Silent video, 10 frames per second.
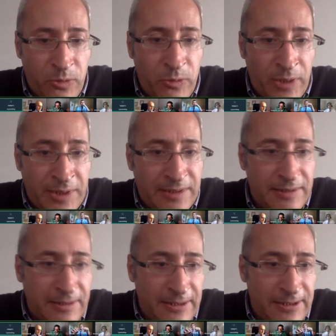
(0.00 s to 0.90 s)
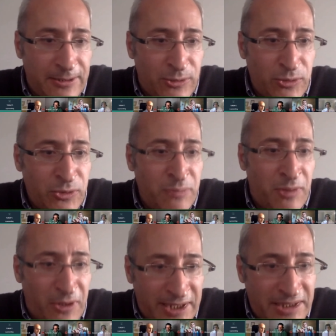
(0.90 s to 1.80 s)
to do more activities,
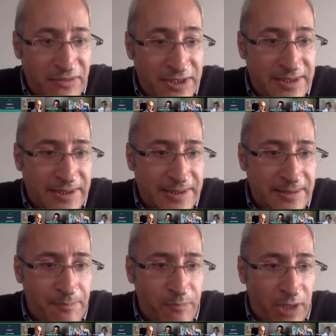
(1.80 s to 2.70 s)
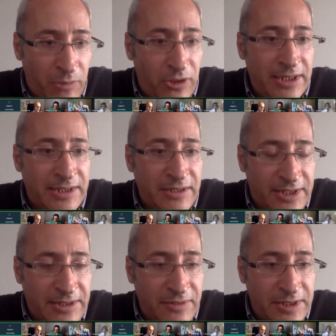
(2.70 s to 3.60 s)
more elective activities,
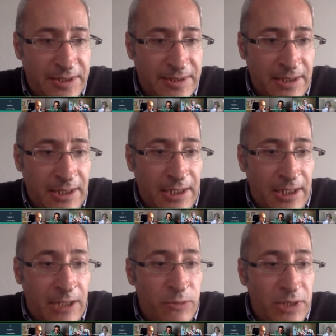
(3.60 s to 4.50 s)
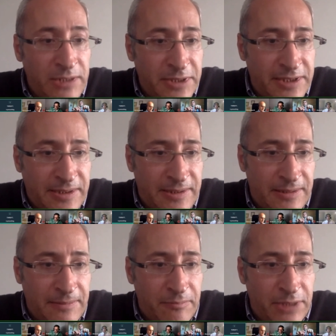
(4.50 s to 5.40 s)
and we're limited because
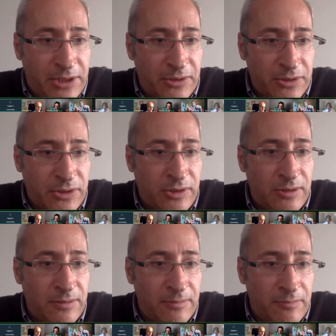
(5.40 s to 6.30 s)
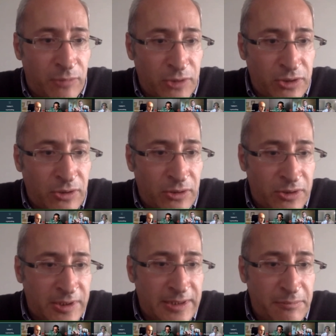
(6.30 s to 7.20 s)
most nurses, many
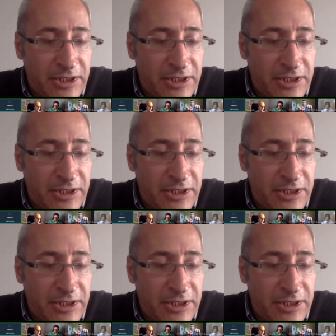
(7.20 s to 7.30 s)
nurses